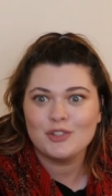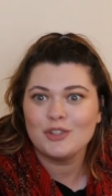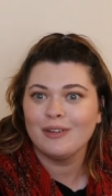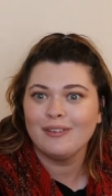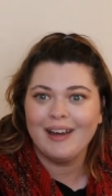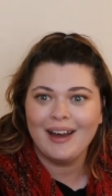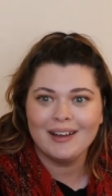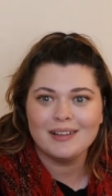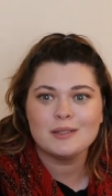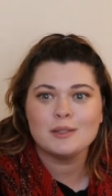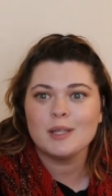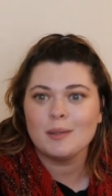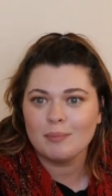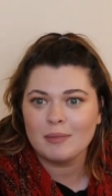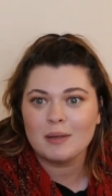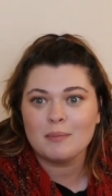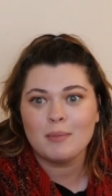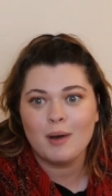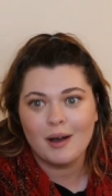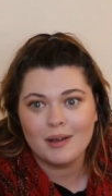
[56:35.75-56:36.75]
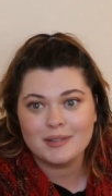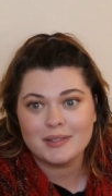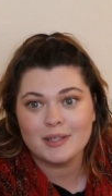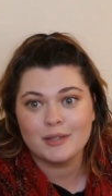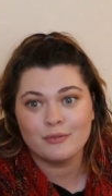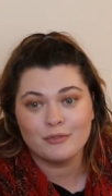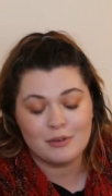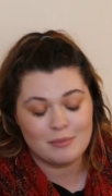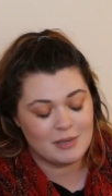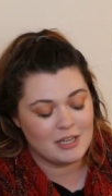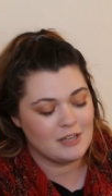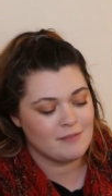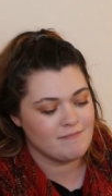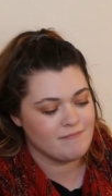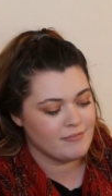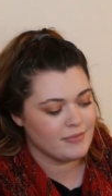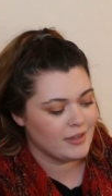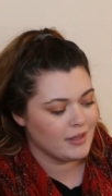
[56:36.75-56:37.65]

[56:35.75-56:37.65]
So that's something positive for me,